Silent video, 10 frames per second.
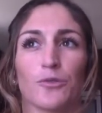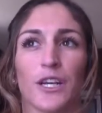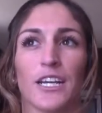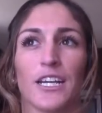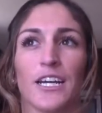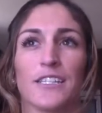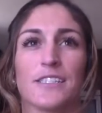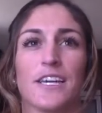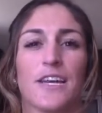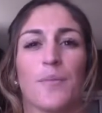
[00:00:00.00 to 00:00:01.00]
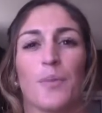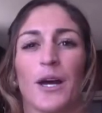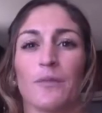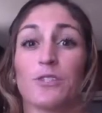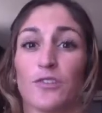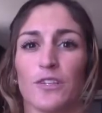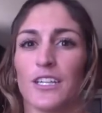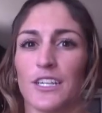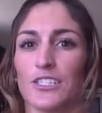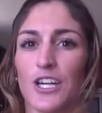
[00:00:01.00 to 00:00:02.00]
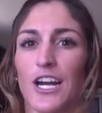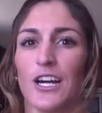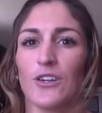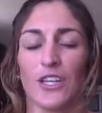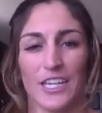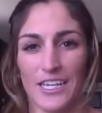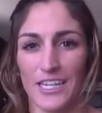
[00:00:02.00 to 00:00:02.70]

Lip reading: recognize by observing a child, and